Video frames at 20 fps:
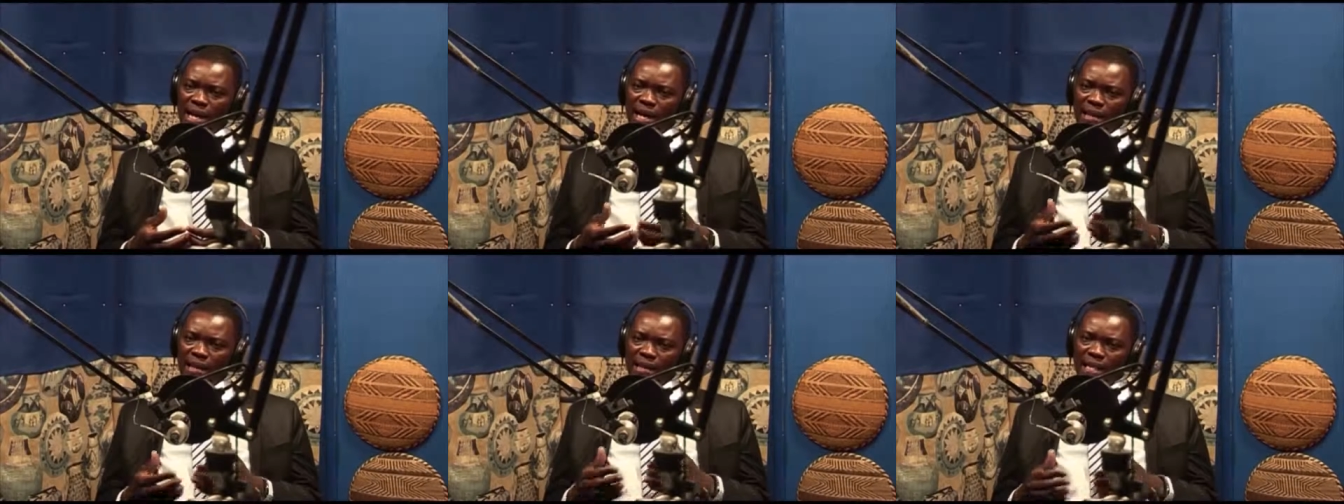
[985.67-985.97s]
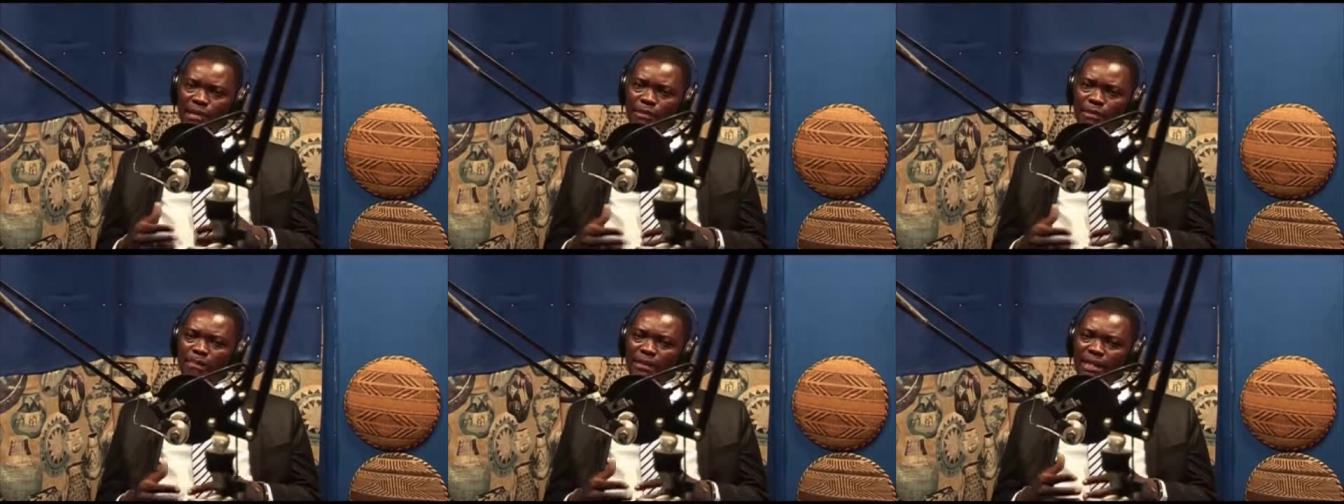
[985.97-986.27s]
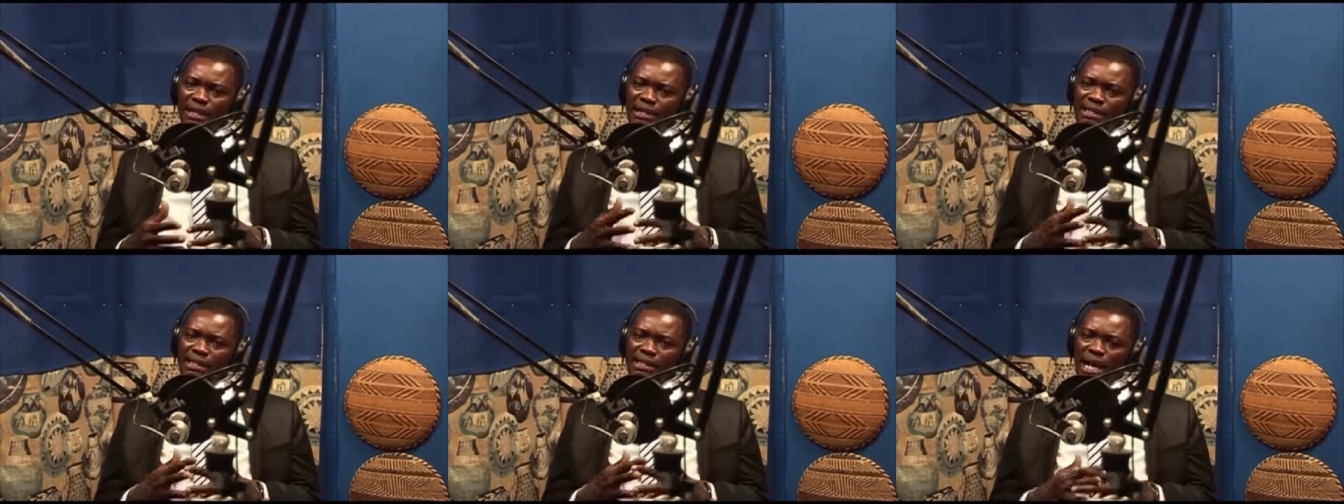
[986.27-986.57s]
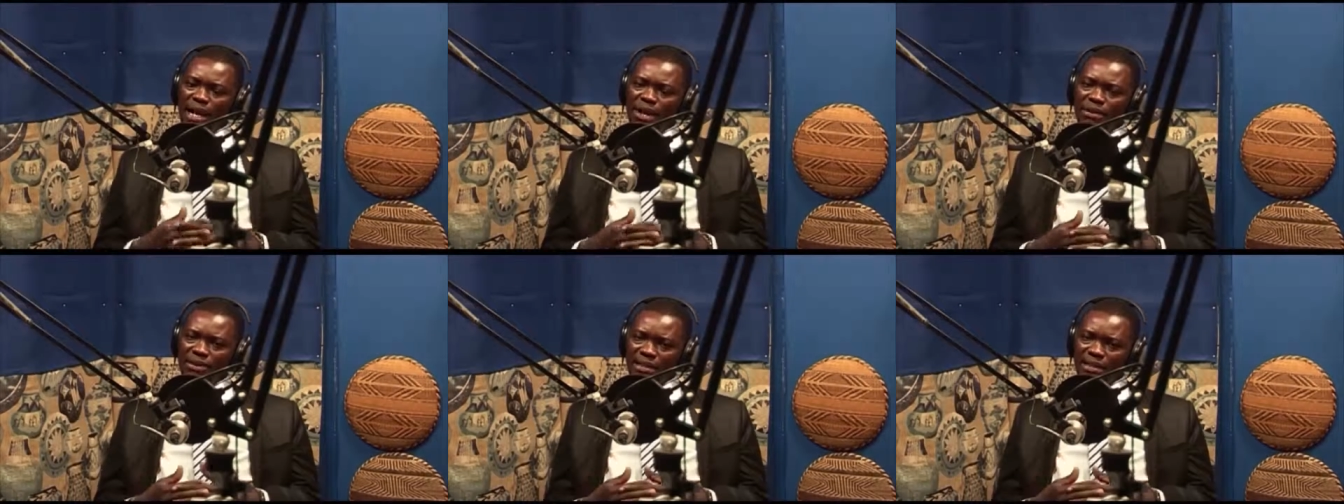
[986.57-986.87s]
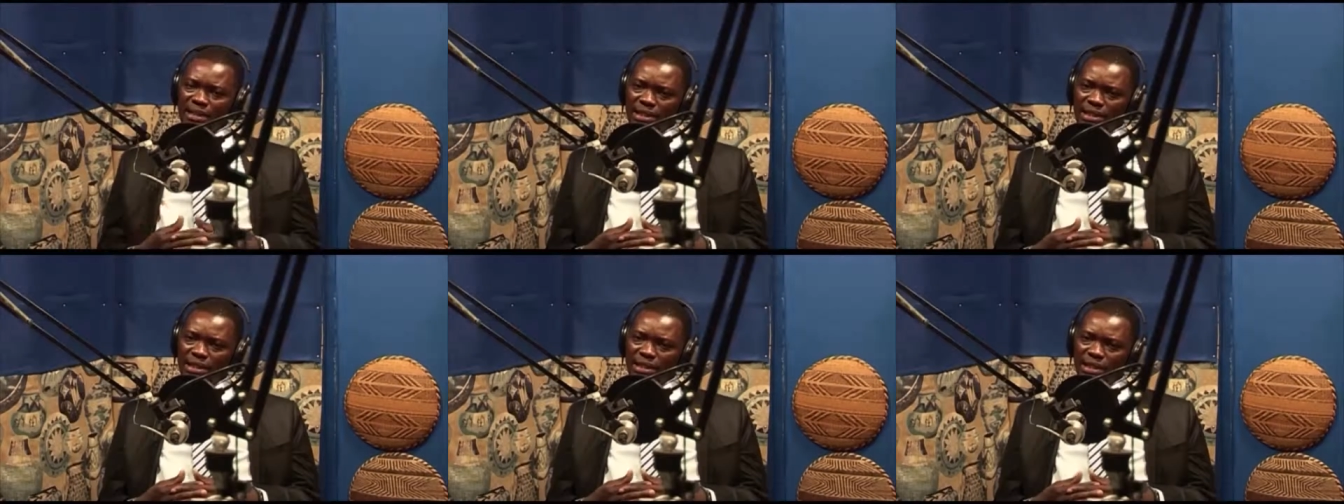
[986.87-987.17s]
and that brings
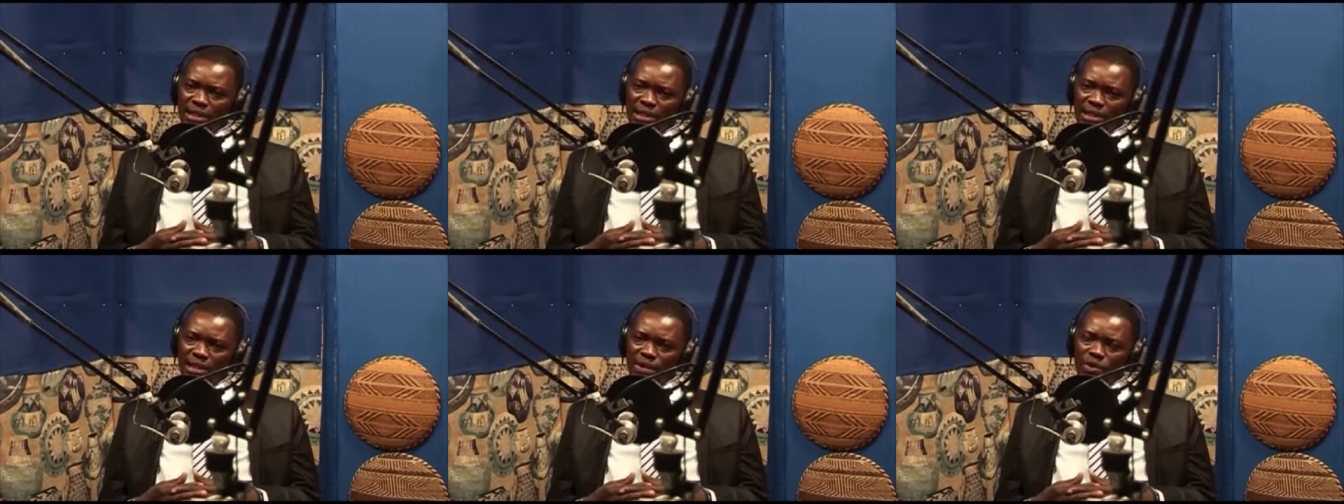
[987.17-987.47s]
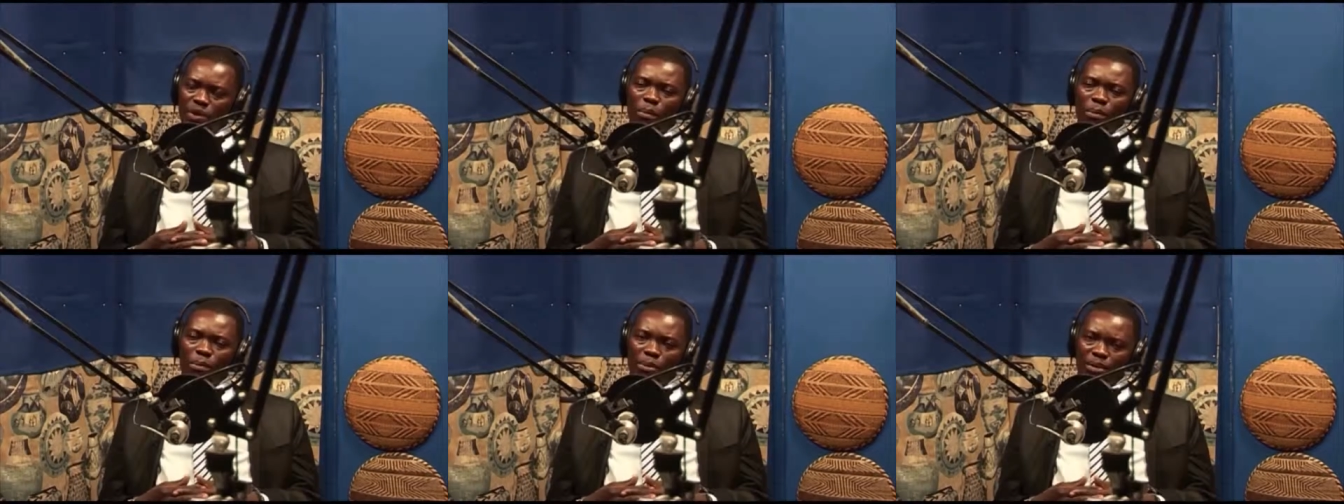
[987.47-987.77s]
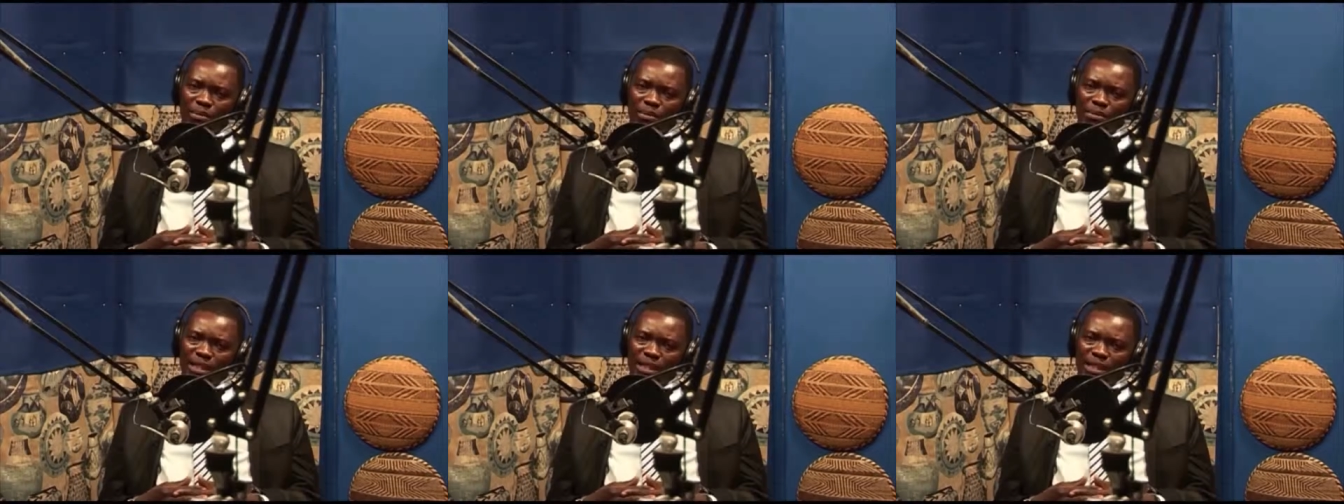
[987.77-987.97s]
down the noble